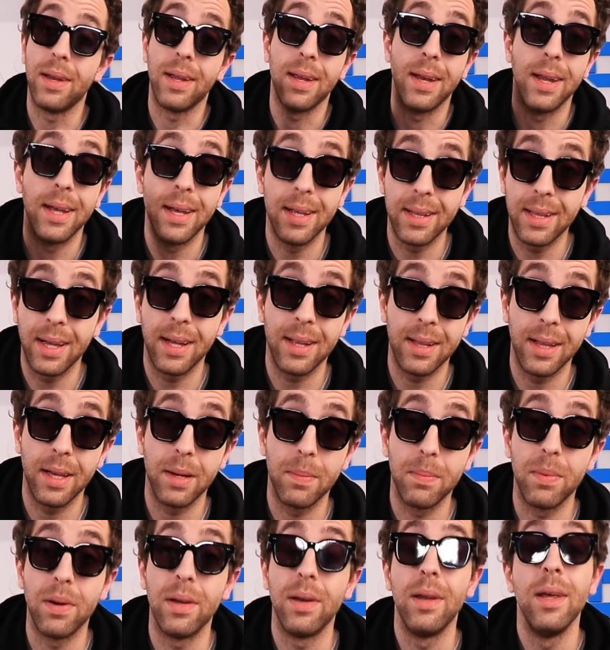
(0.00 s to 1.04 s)
and hit that
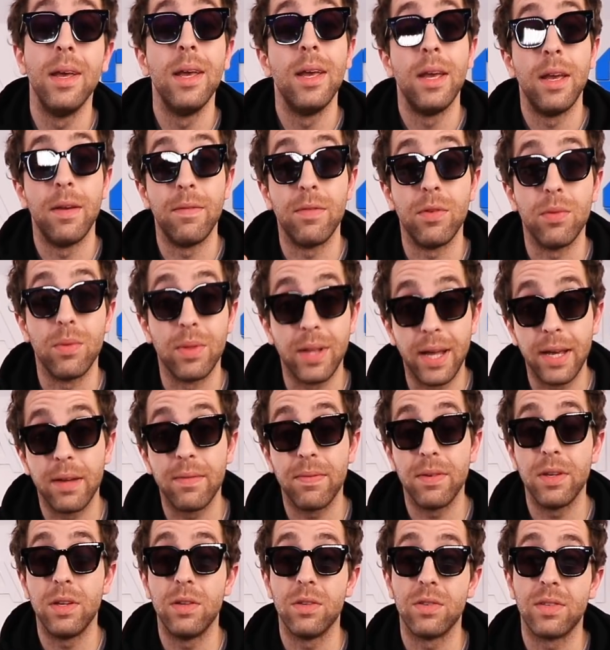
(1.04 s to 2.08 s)
like button if you like
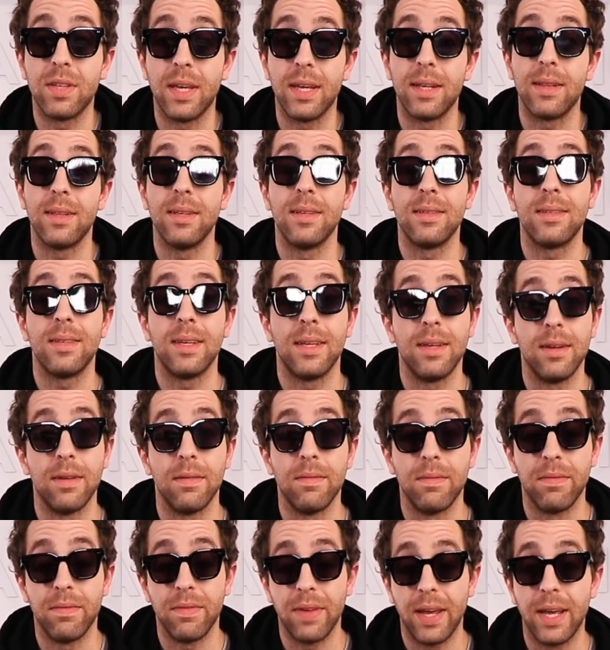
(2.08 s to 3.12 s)
videos like this in
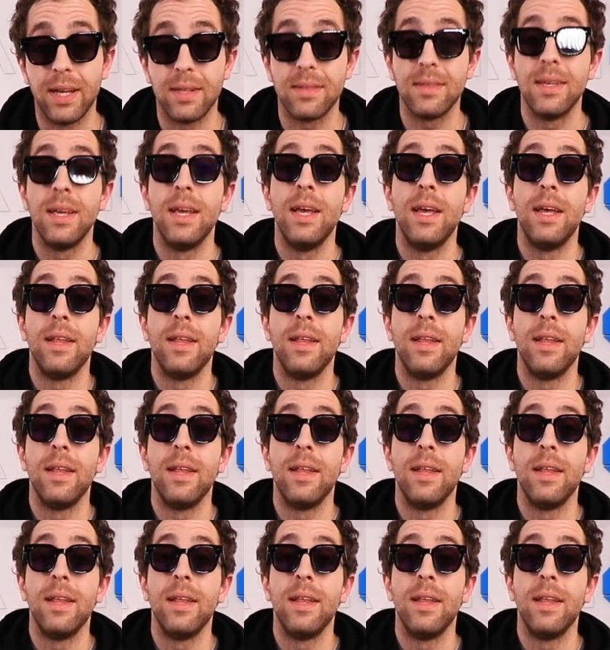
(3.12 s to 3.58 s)
advance.